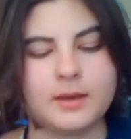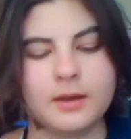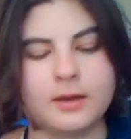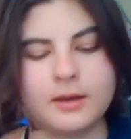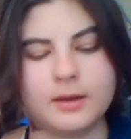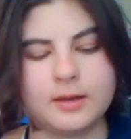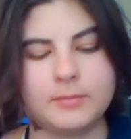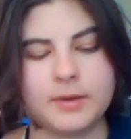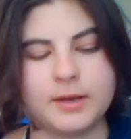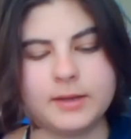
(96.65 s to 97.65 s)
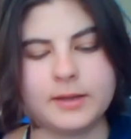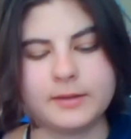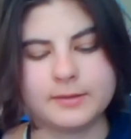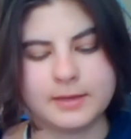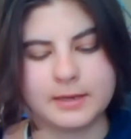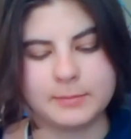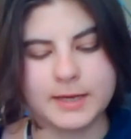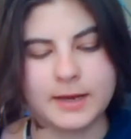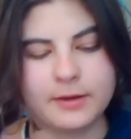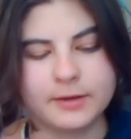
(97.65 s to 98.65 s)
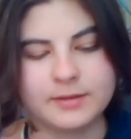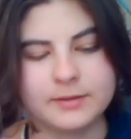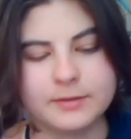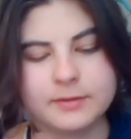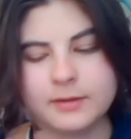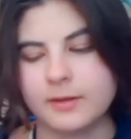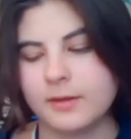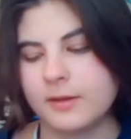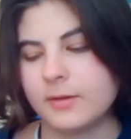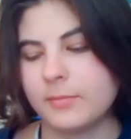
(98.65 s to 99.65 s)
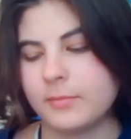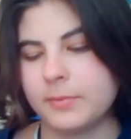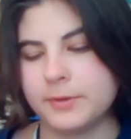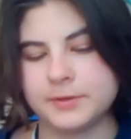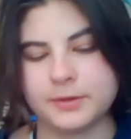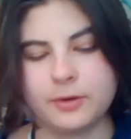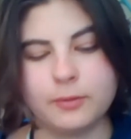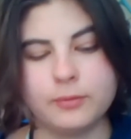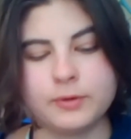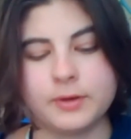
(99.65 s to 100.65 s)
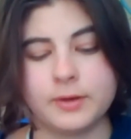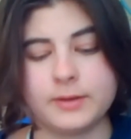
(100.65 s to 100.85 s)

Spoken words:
in mine they're the same characters but older,